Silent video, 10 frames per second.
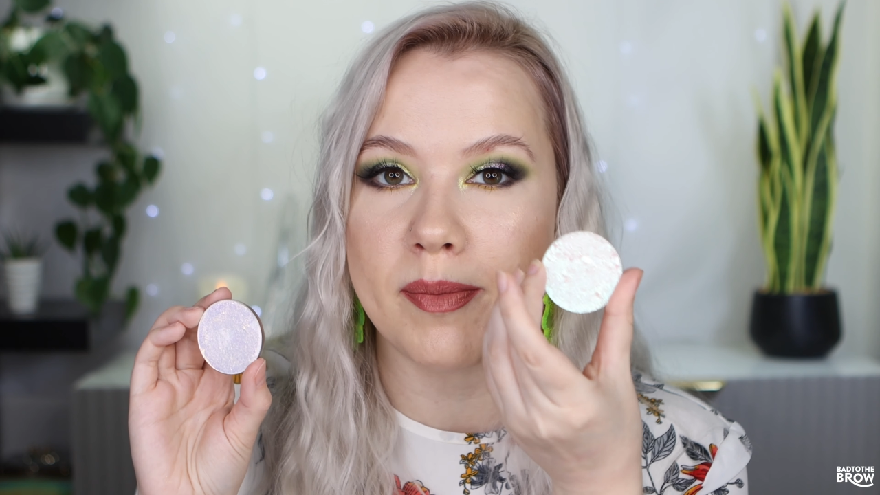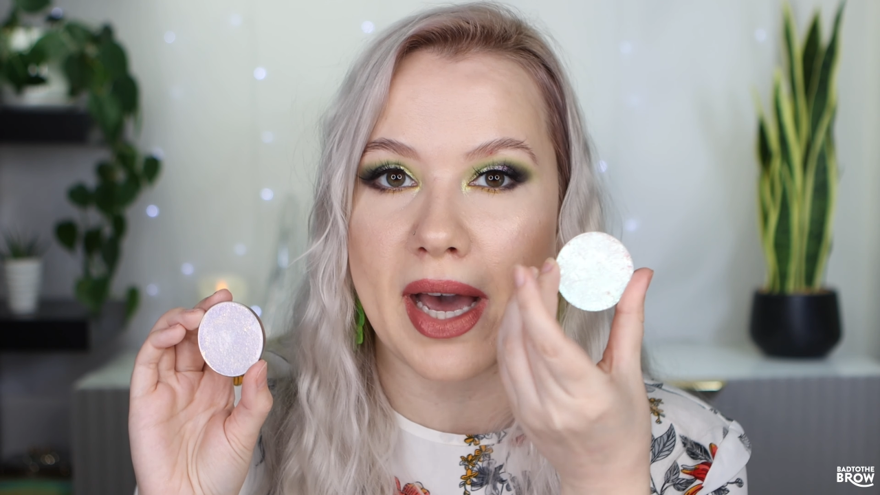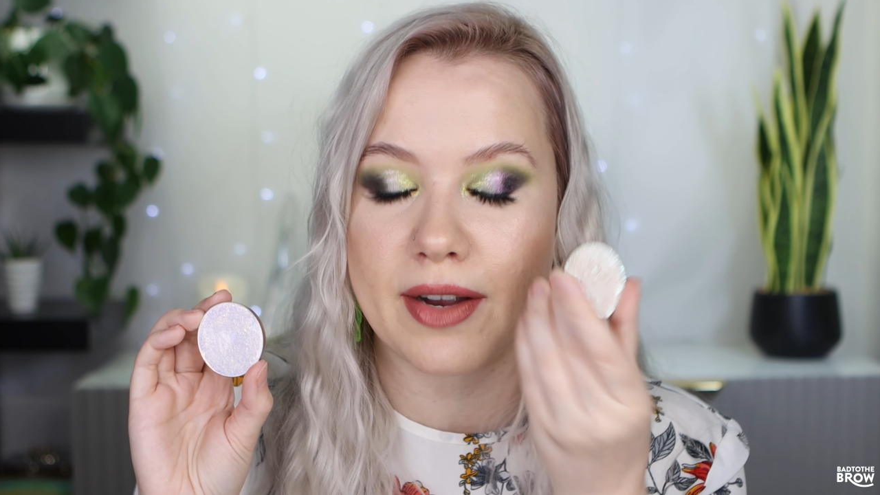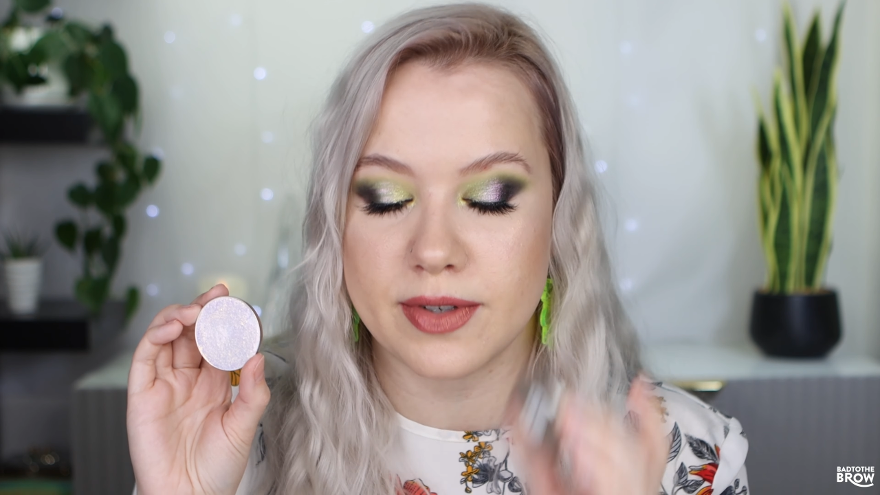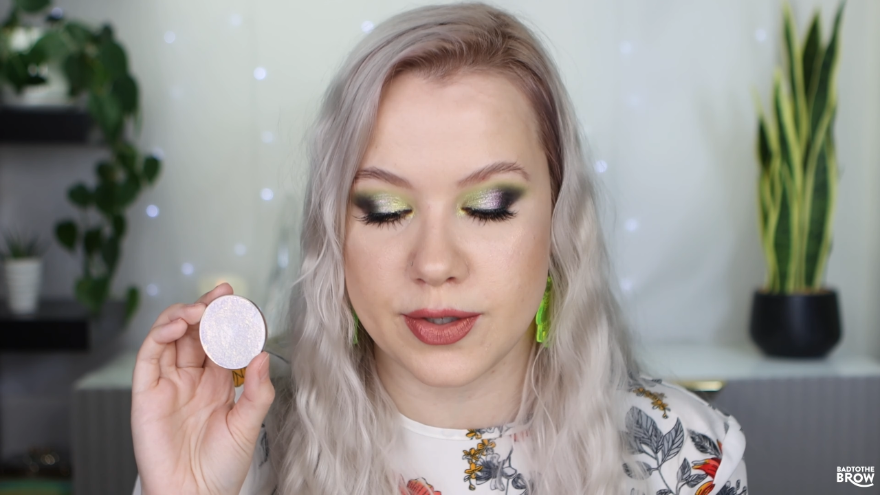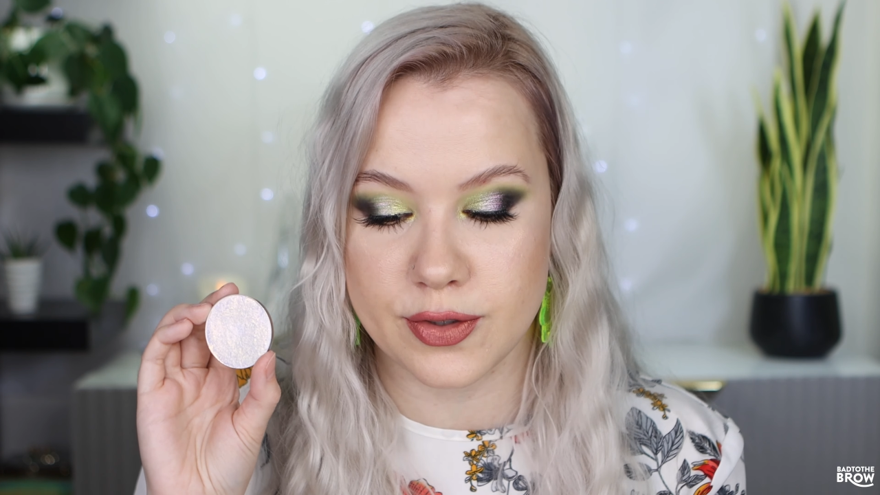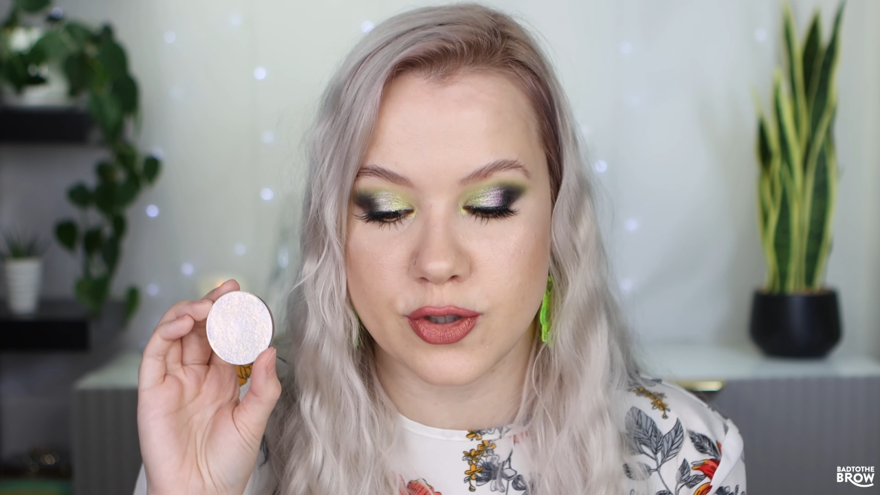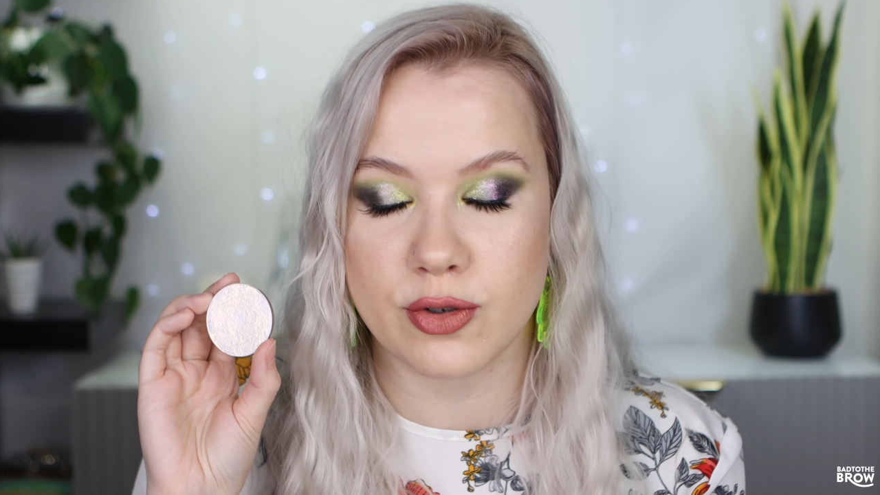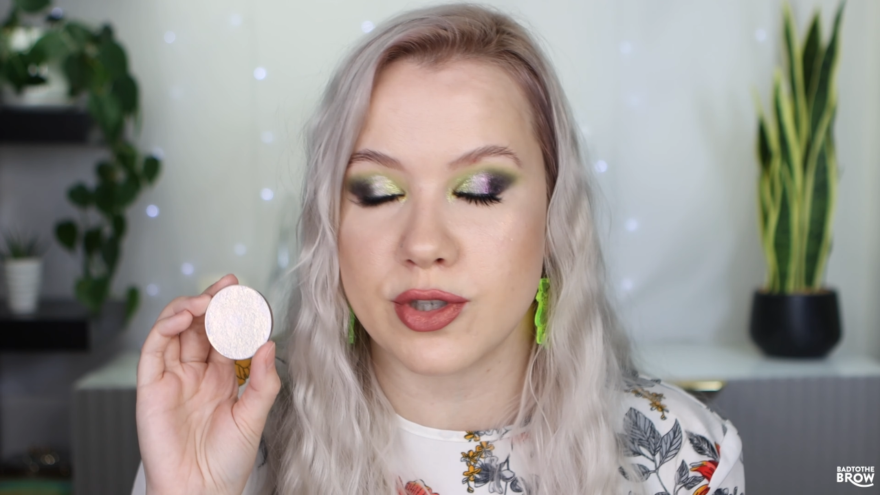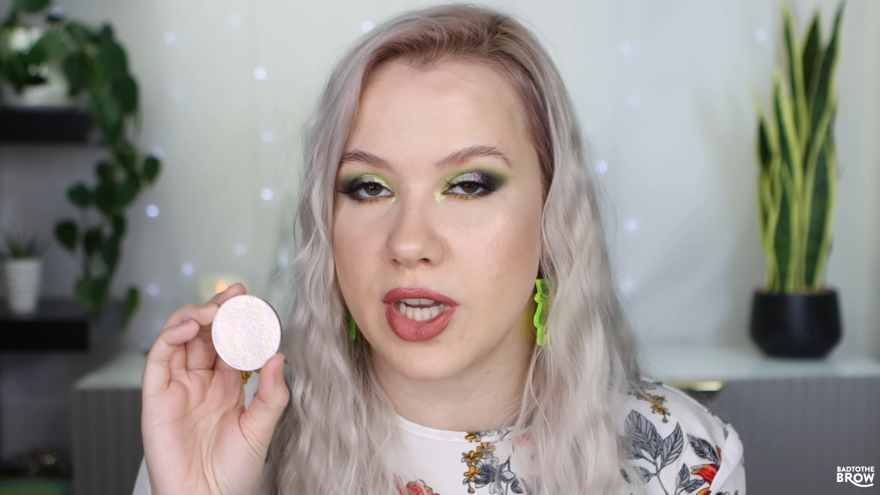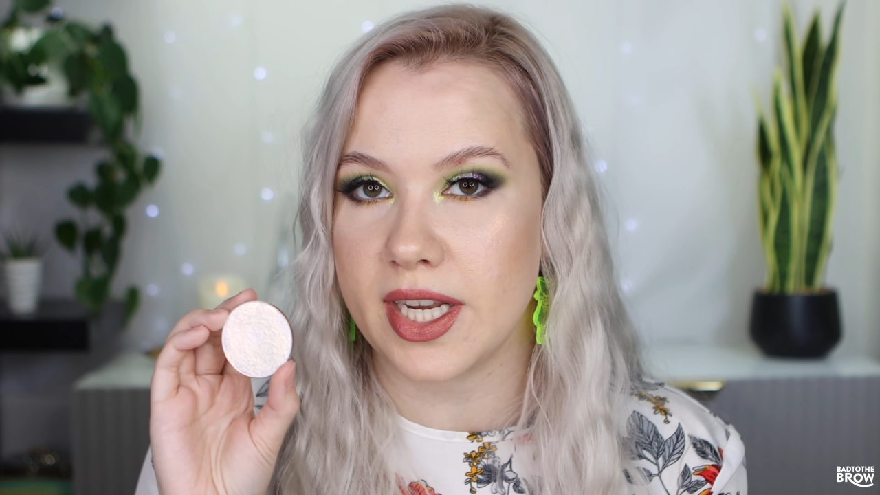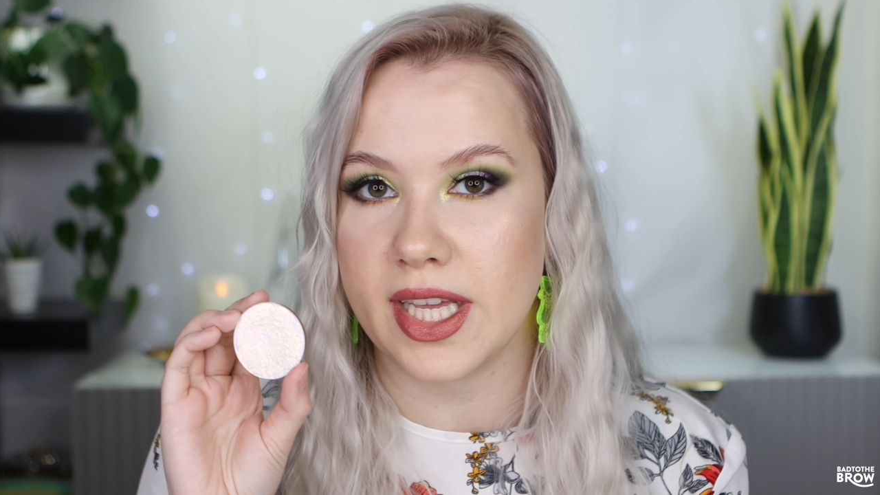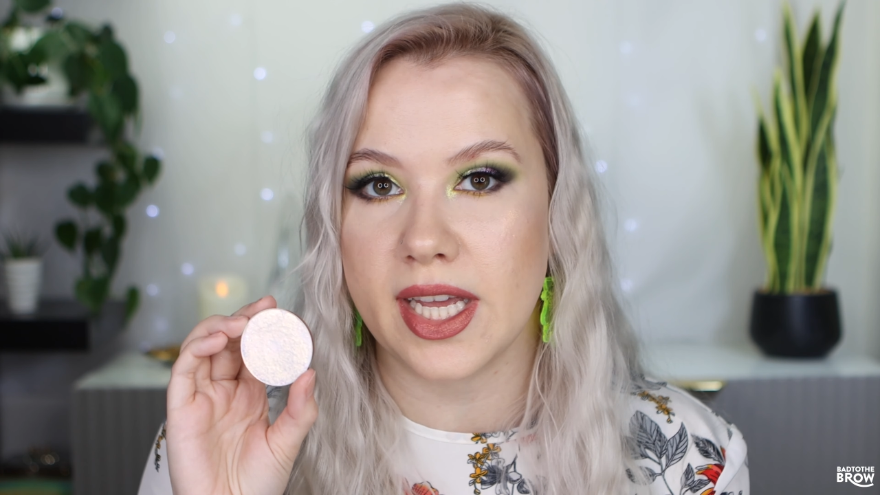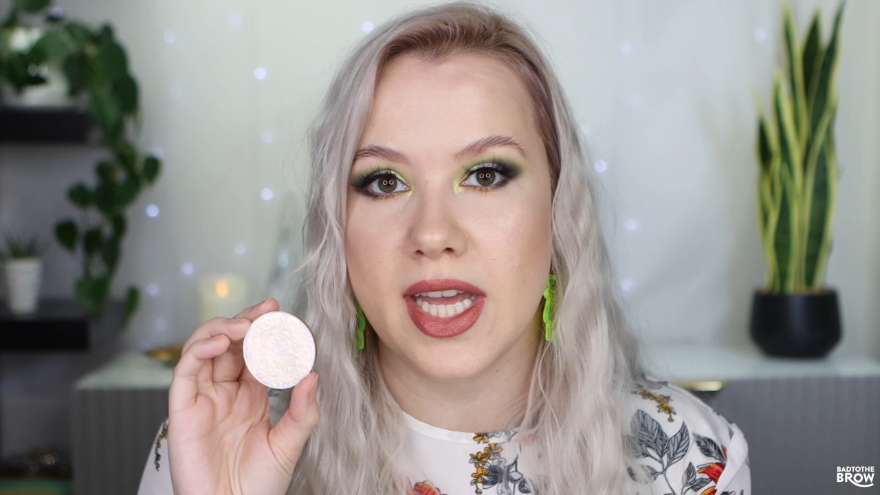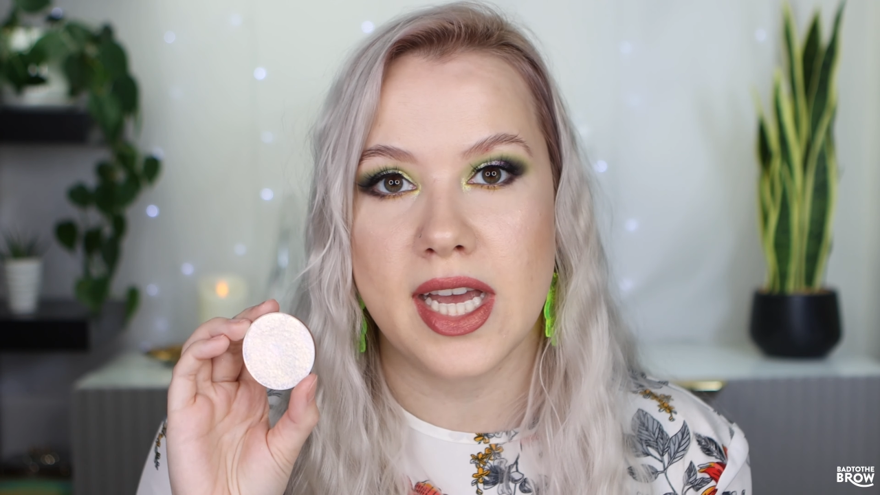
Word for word: impactful, so shiny,